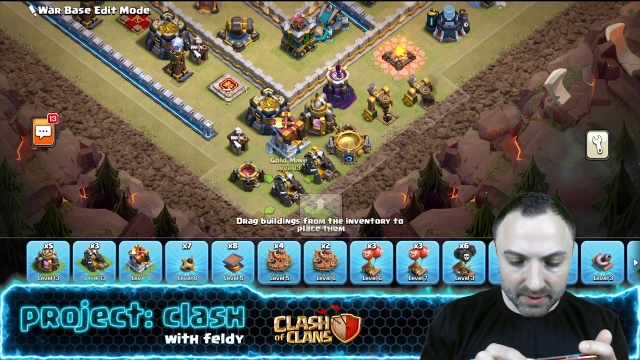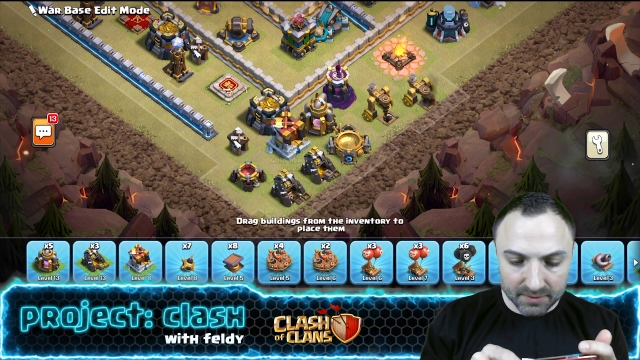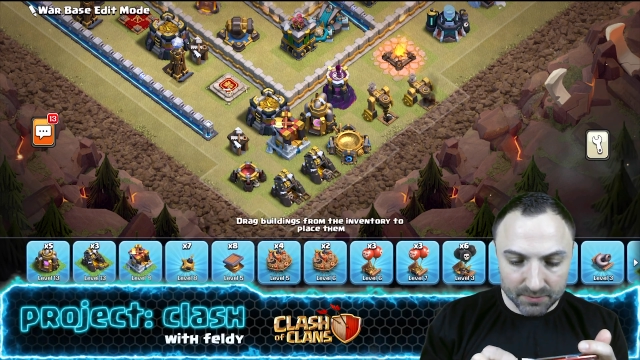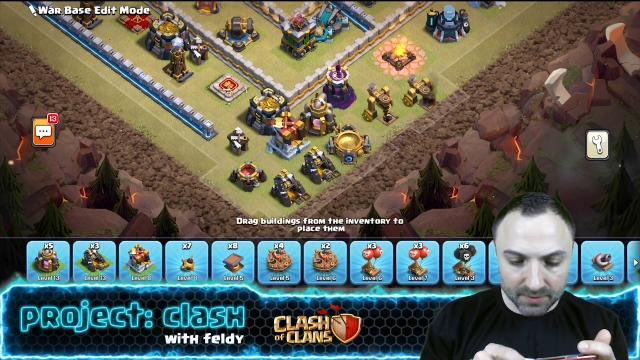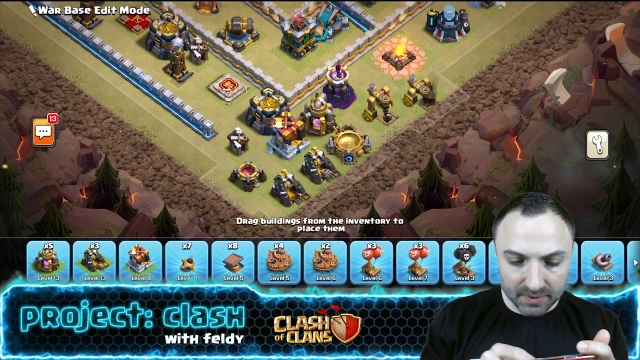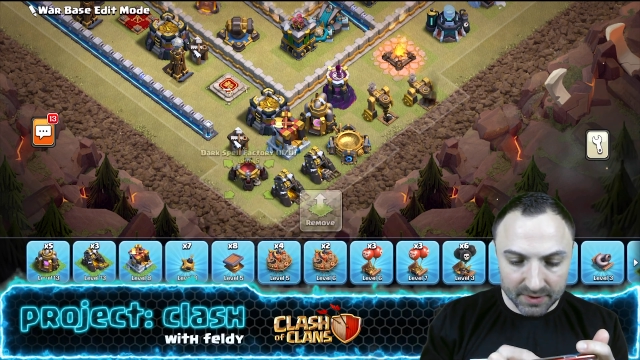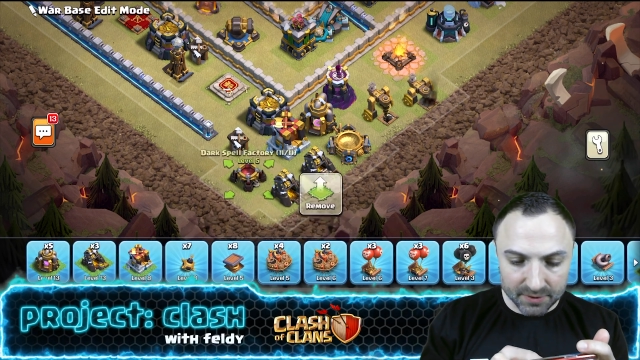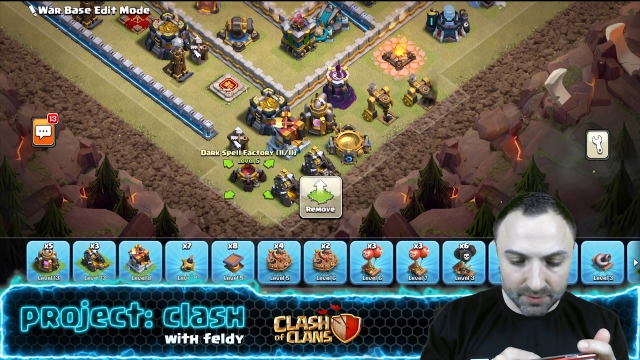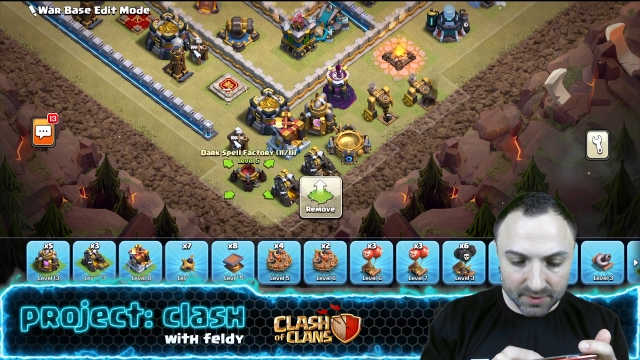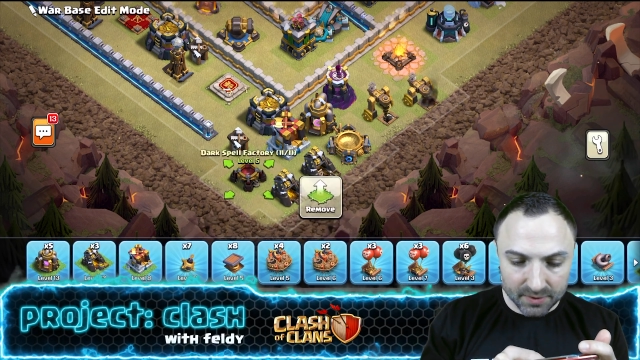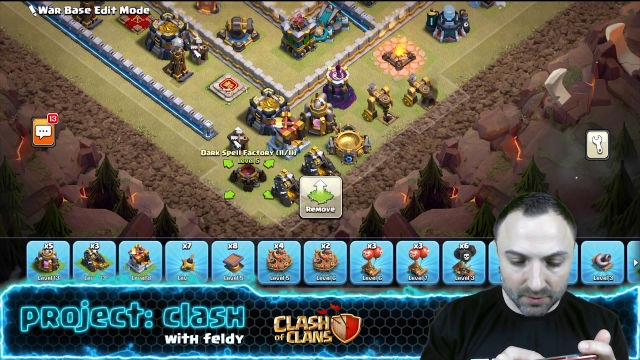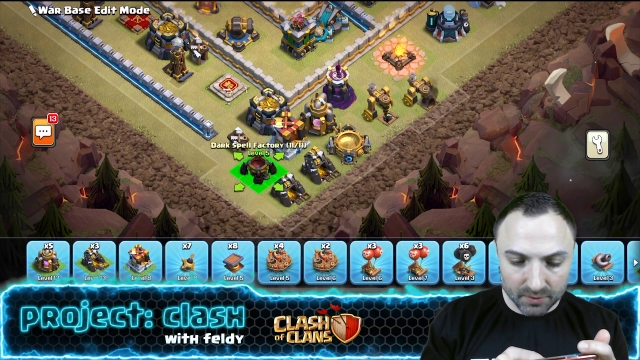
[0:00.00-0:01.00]
really
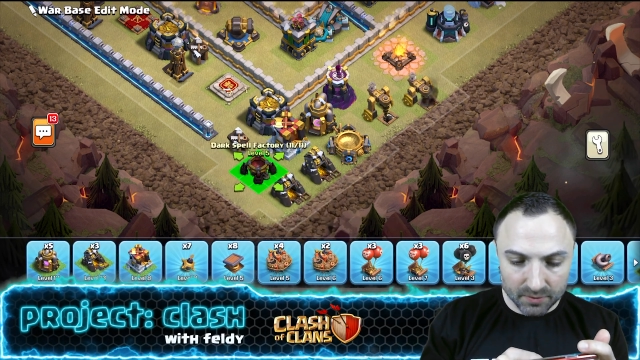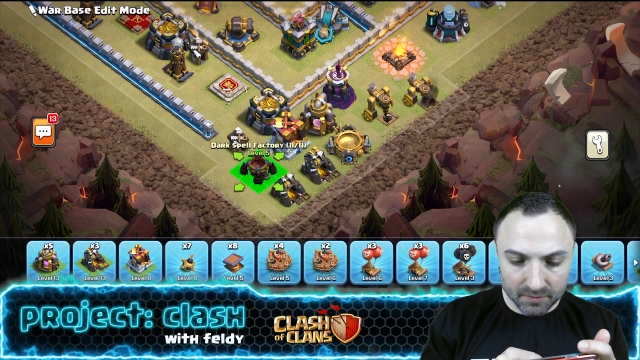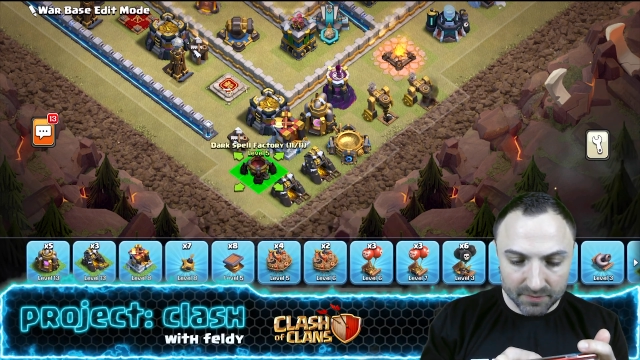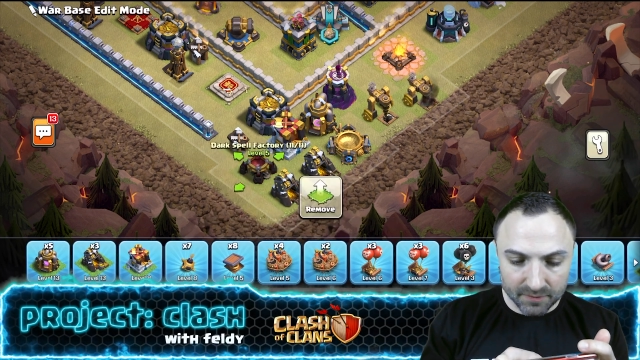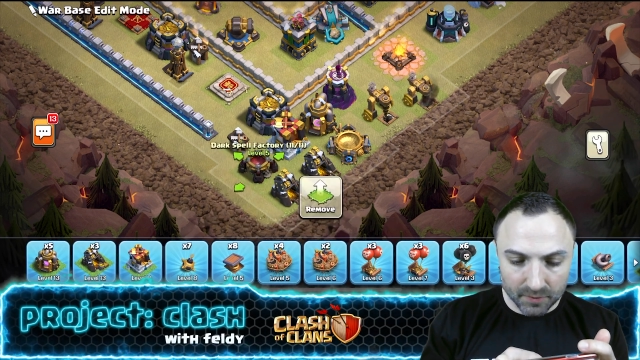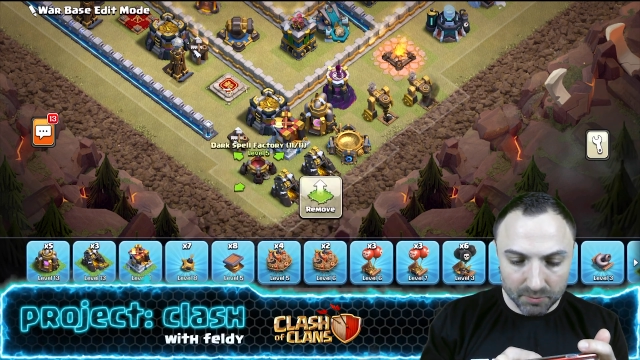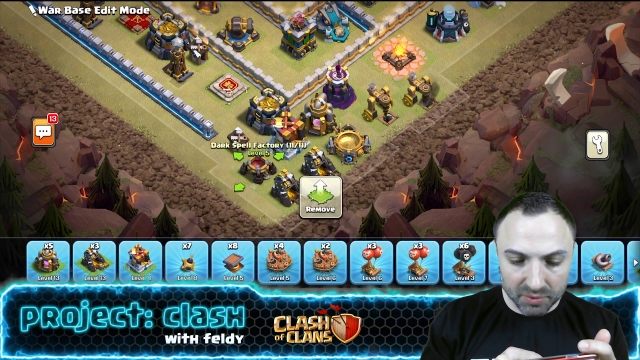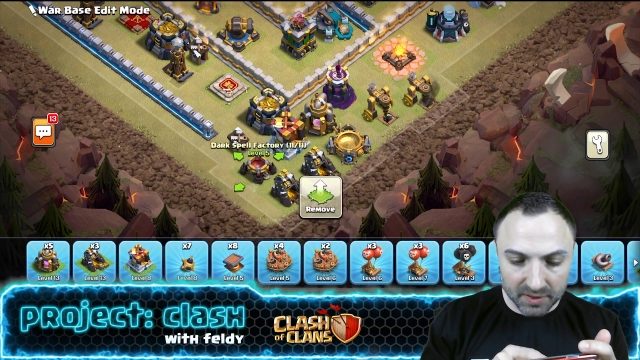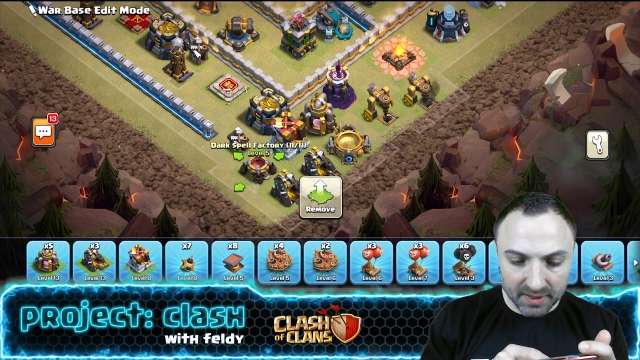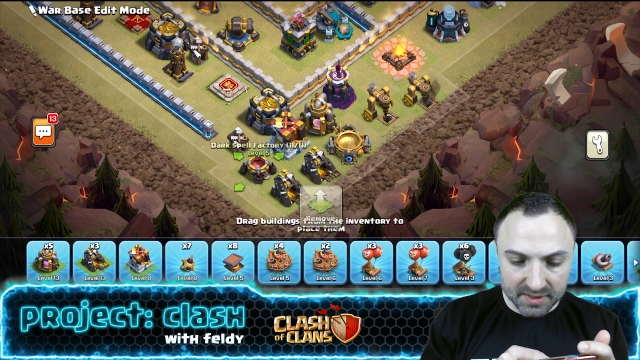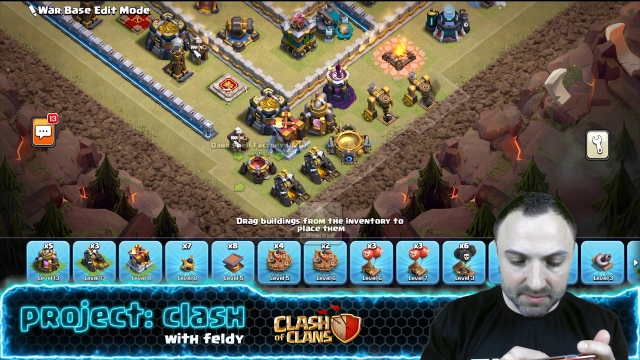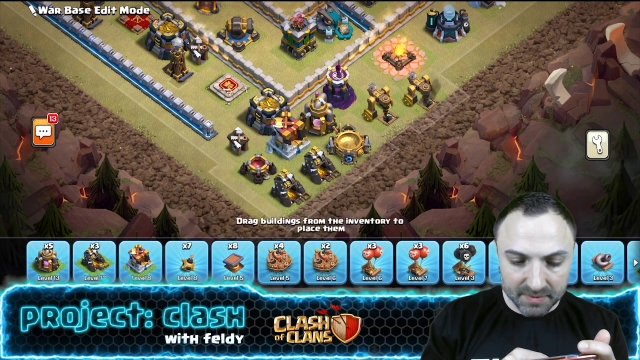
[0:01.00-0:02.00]
critical for
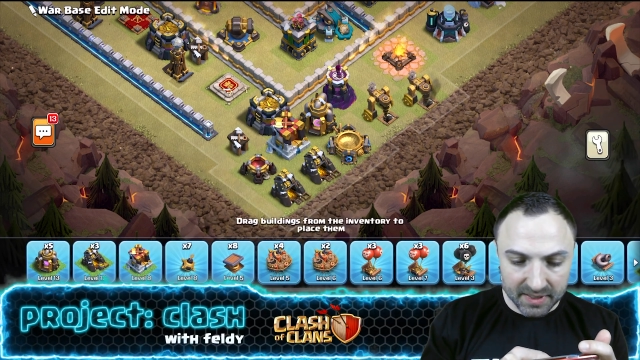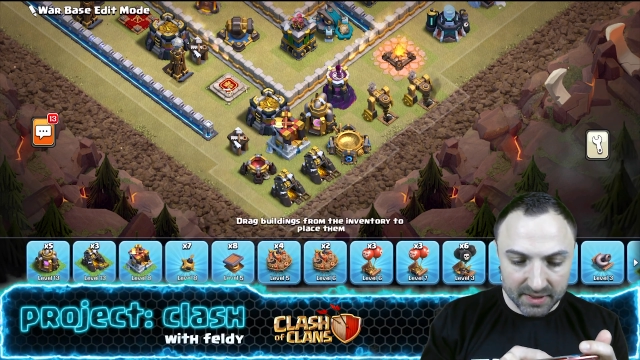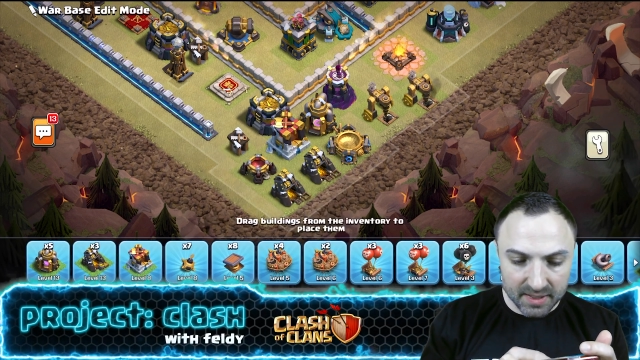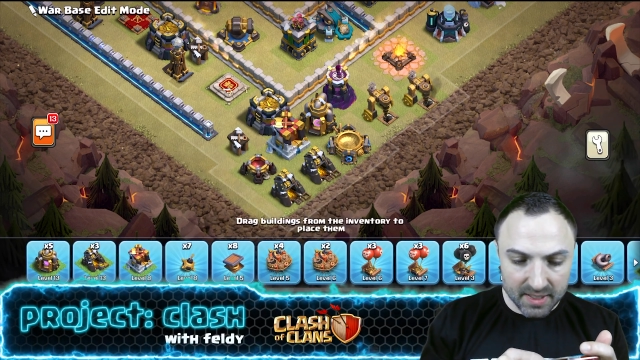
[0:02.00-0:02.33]
placement,